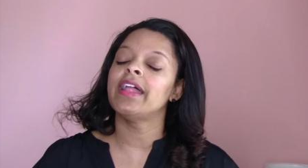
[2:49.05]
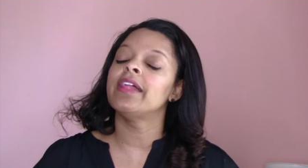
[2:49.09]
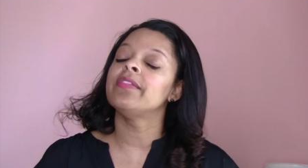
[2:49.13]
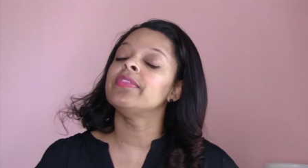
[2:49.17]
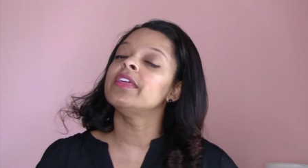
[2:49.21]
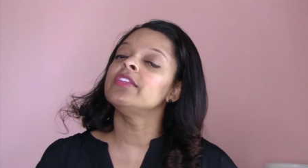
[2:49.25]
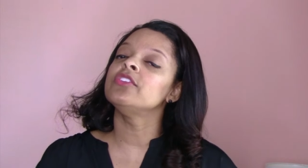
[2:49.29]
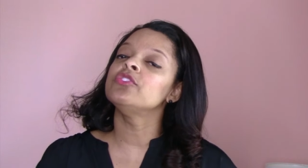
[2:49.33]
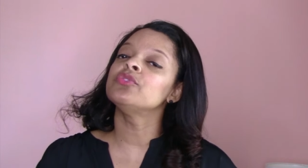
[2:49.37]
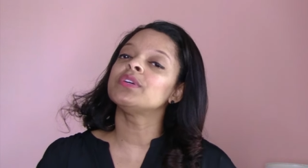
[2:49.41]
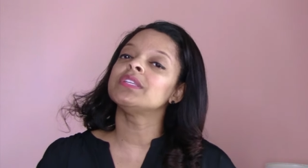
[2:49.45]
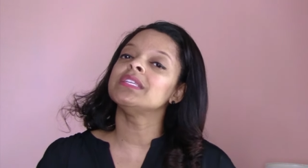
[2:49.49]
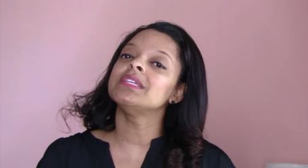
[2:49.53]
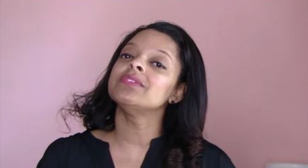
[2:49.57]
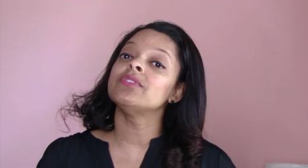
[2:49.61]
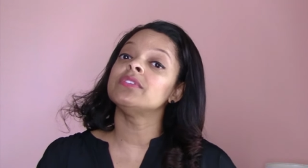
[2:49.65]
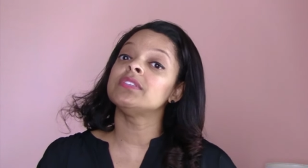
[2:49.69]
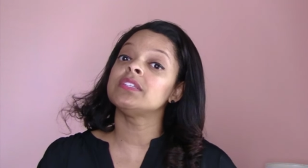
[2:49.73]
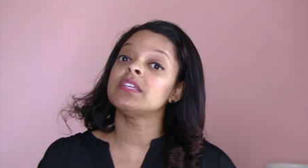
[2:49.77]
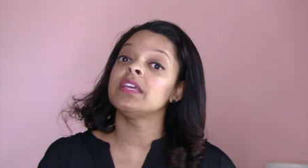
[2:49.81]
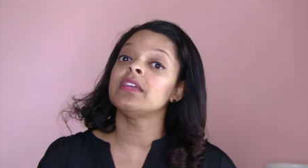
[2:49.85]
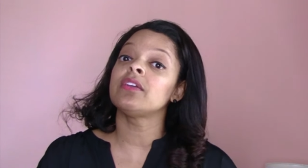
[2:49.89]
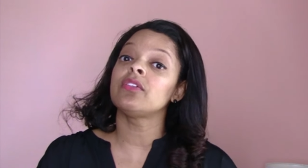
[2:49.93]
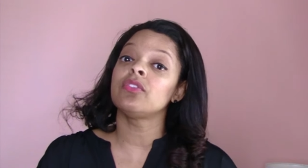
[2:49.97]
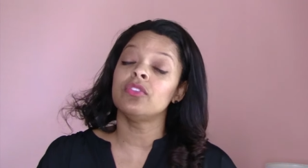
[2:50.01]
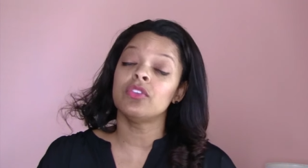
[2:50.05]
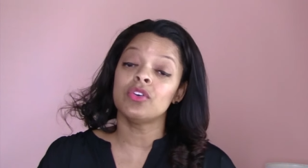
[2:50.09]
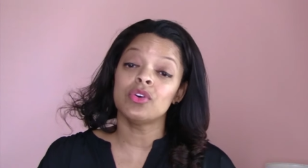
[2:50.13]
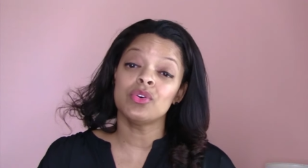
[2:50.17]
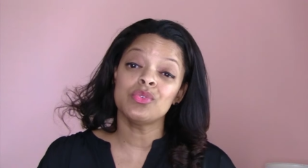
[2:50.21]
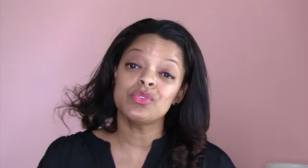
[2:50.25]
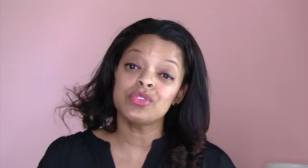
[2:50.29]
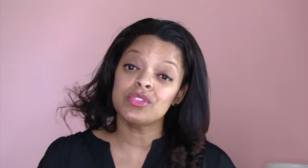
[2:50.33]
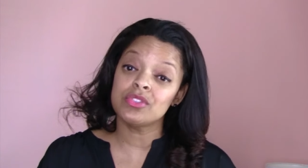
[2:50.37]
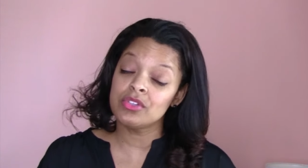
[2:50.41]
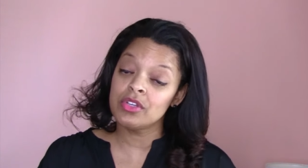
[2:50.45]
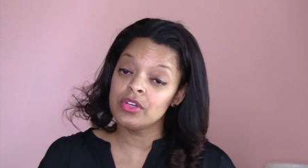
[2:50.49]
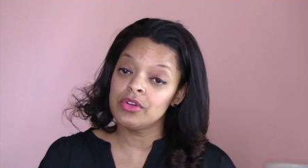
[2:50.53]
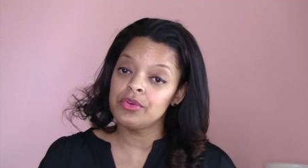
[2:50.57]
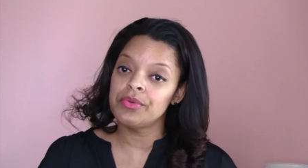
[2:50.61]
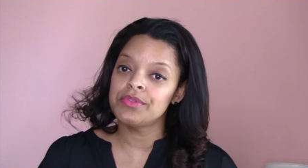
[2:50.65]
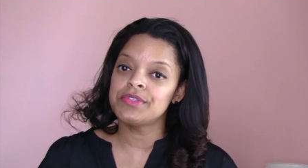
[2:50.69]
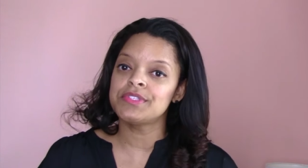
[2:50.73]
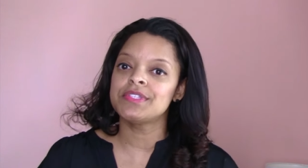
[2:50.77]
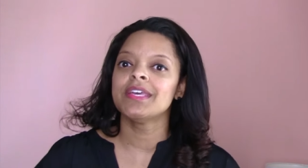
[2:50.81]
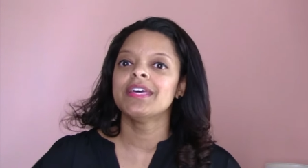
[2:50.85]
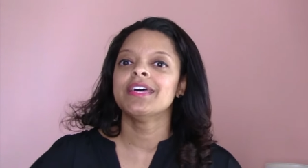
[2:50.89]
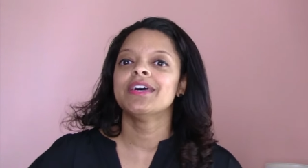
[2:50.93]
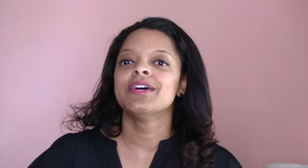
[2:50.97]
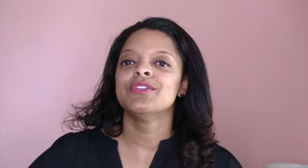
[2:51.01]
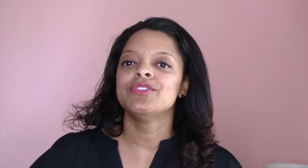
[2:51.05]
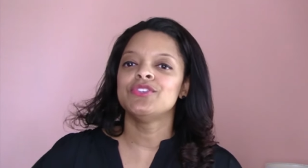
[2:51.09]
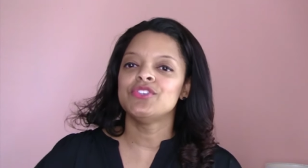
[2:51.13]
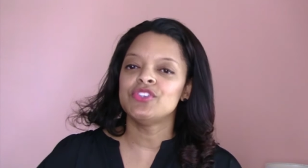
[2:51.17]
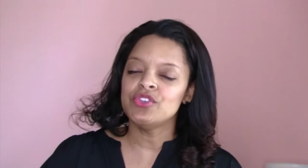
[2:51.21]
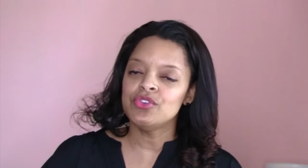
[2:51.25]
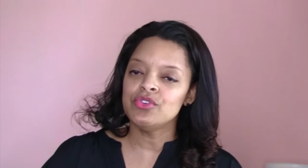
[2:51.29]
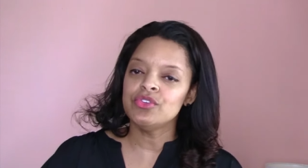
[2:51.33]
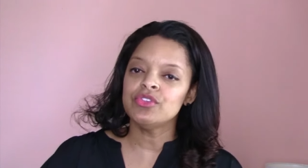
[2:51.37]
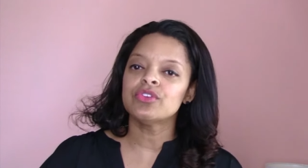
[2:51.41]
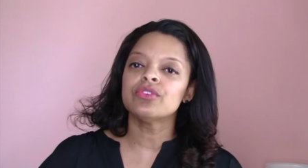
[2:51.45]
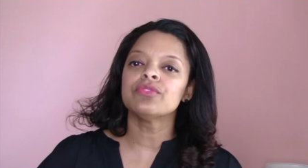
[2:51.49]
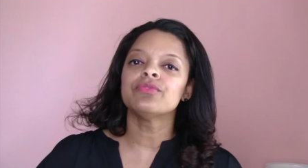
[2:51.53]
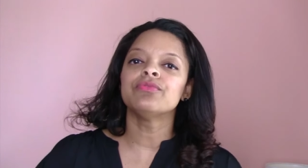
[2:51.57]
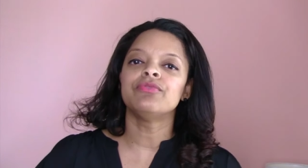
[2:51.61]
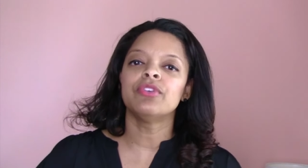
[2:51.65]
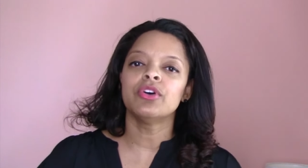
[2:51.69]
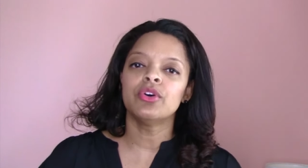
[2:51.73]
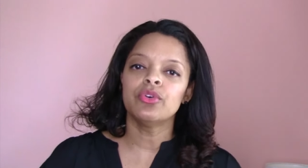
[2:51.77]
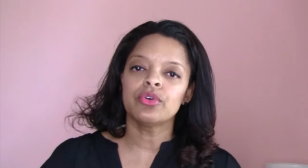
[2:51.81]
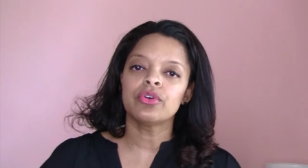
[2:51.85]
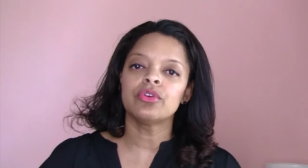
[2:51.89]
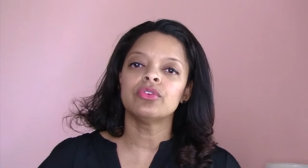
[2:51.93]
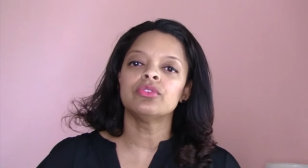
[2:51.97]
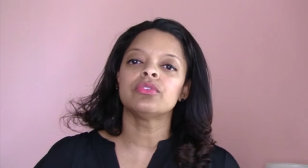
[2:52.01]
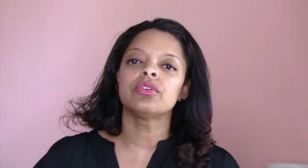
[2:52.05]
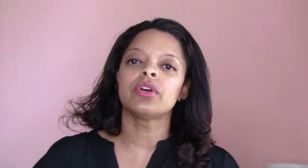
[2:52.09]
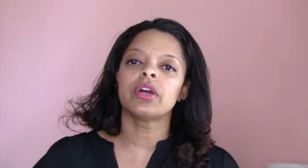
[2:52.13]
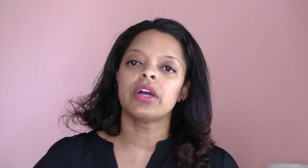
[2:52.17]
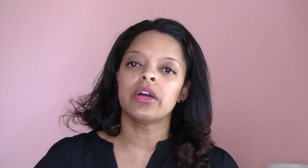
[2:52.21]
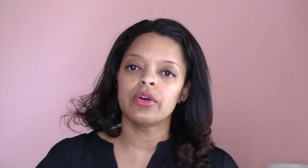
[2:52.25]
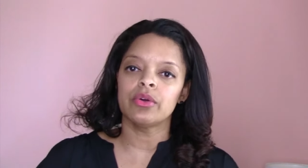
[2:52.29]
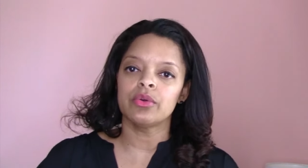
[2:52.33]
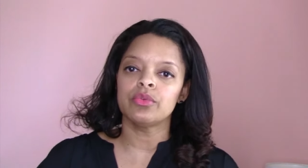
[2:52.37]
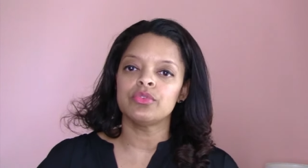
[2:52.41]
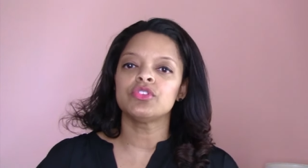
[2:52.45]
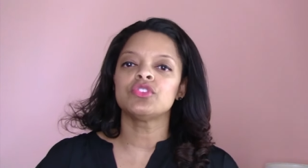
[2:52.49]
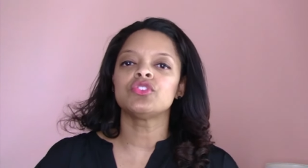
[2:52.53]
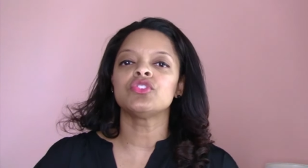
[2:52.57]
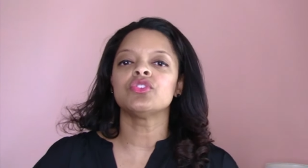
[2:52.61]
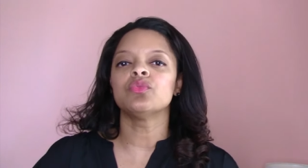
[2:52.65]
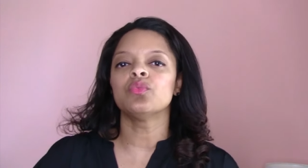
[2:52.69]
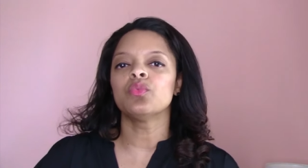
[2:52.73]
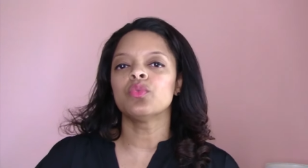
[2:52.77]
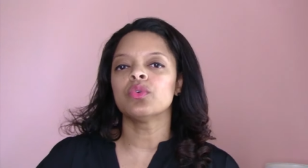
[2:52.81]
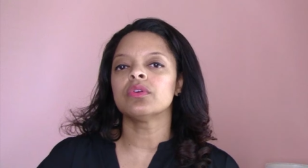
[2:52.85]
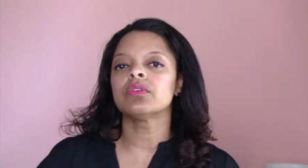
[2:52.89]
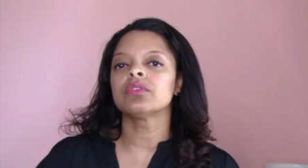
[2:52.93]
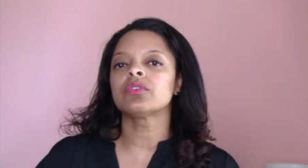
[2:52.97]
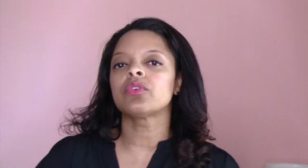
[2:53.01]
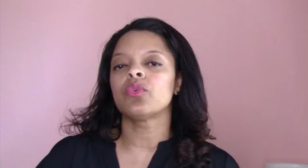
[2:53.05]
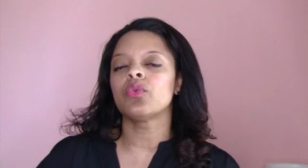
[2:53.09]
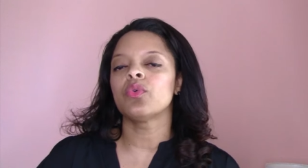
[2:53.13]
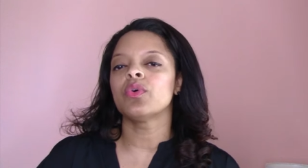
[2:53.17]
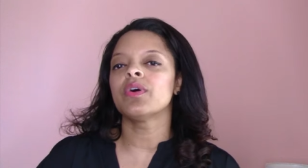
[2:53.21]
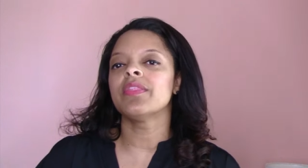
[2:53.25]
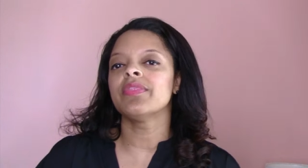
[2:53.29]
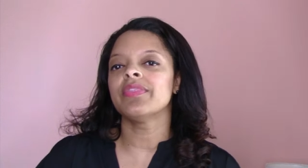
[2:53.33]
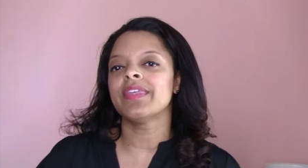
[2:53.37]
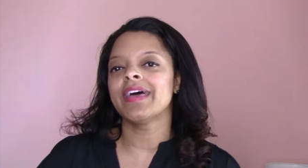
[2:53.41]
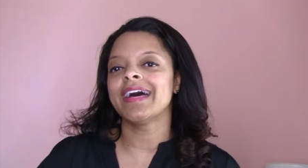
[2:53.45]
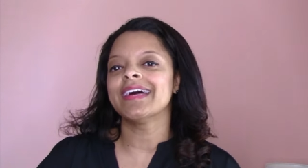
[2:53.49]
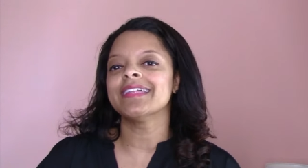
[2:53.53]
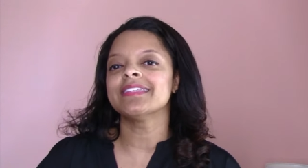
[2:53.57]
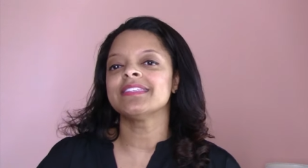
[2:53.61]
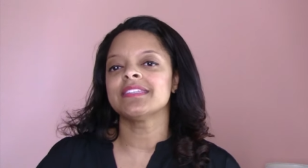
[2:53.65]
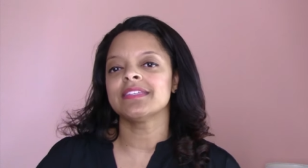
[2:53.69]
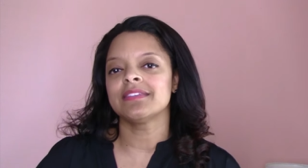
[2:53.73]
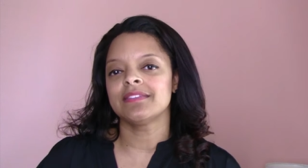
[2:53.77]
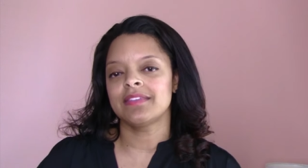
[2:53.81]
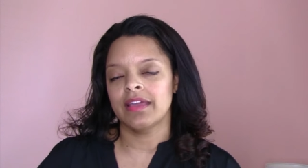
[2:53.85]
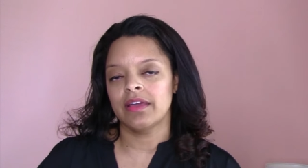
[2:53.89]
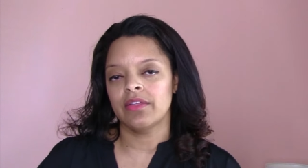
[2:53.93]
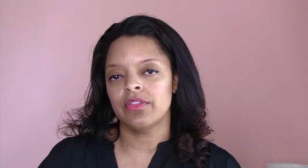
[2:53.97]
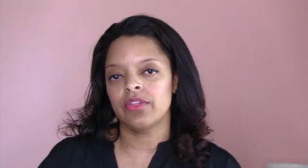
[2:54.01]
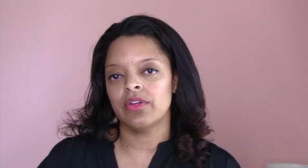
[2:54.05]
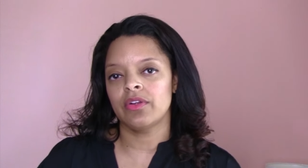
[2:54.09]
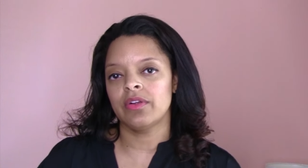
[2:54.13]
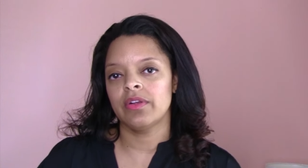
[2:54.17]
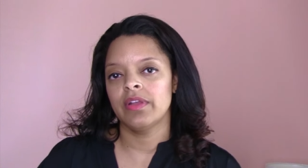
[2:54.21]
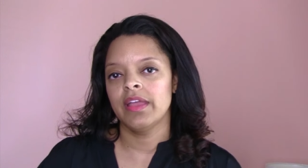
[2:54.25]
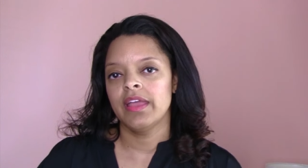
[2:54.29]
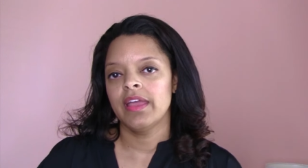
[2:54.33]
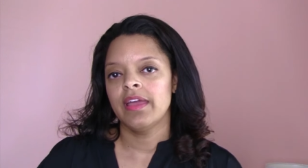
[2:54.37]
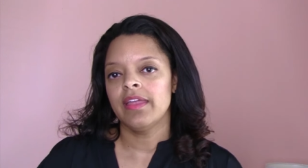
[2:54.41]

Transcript: And then you can even take those notes to your vocal coach to work on that together.